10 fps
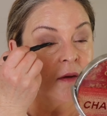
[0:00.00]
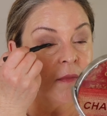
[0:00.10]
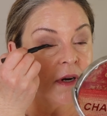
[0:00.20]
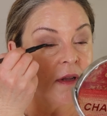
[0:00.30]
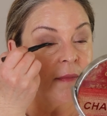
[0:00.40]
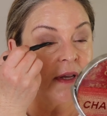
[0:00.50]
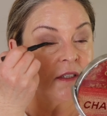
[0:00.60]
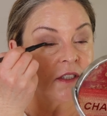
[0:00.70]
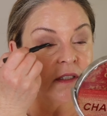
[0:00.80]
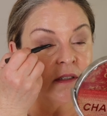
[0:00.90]
But I
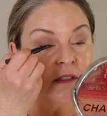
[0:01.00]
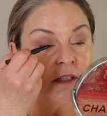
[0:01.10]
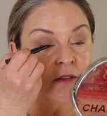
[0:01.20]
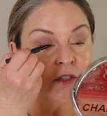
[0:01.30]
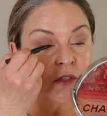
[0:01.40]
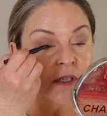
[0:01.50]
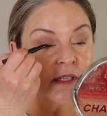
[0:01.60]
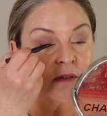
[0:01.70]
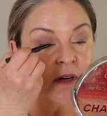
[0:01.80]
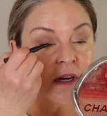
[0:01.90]
imagine, you know, Troy
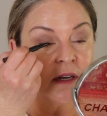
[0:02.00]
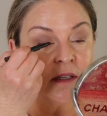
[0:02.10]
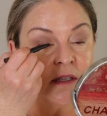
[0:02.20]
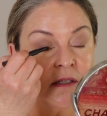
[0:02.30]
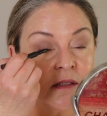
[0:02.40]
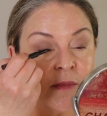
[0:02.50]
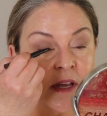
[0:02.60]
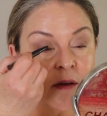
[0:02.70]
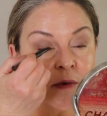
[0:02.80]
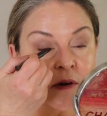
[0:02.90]
Surratt is a
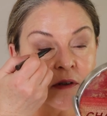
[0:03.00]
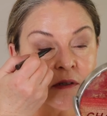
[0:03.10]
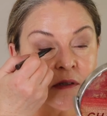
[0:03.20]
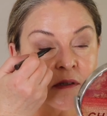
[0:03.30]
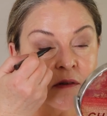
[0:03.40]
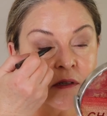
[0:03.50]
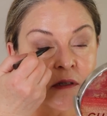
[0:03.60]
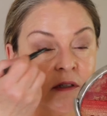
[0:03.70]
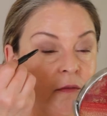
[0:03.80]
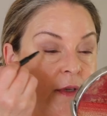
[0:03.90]
makeup artist, so it's a
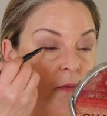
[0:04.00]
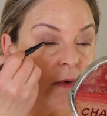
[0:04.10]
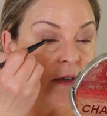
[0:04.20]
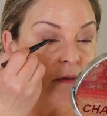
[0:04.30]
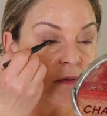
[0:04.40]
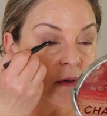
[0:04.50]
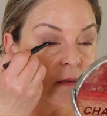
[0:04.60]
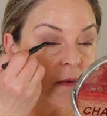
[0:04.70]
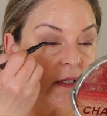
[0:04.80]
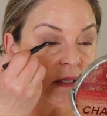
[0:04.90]
little bit weird for a
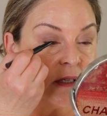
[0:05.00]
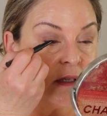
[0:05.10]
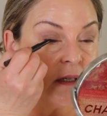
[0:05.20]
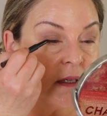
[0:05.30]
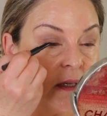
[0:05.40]
reason.